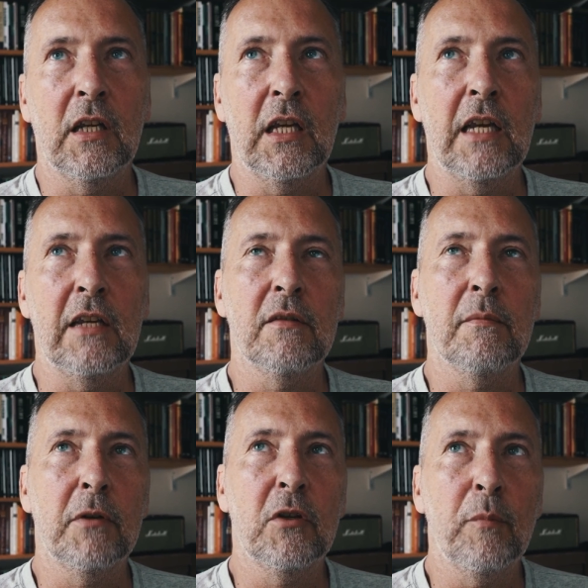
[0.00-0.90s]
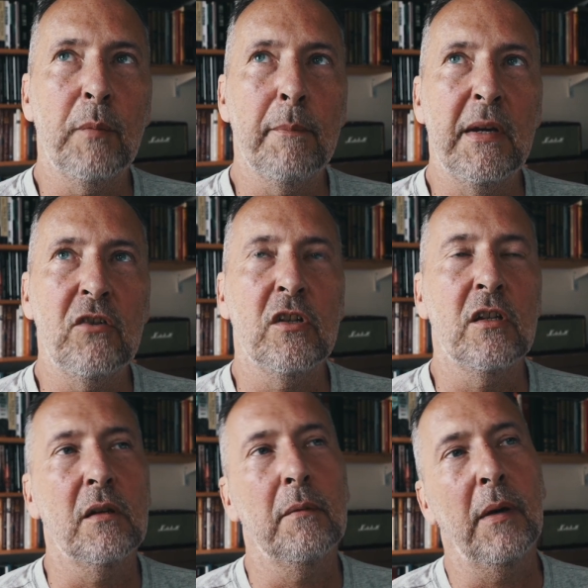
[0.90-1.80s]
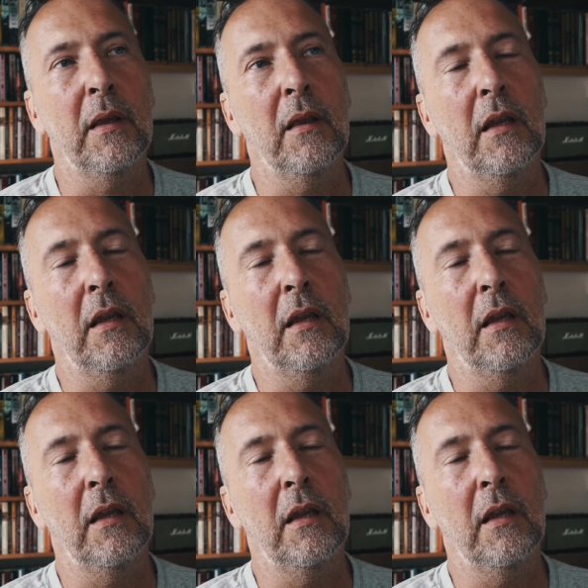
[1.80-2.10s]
is should be measured by